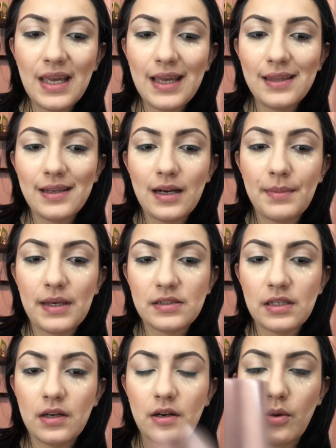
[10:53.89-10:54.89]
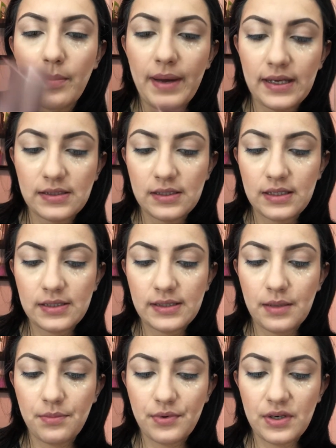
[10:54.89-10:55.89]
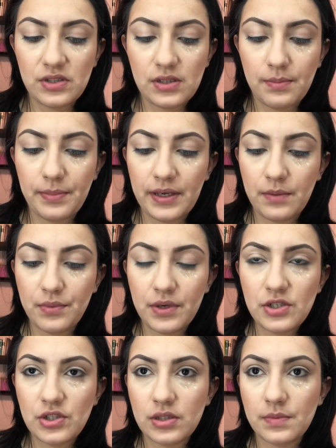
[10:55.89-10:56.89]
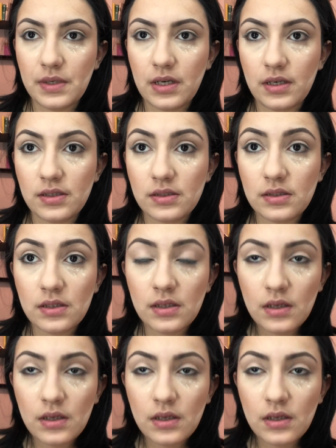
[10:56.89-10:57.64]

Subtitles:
And then I'm actually gonna go back to the same brush, the big brush, just because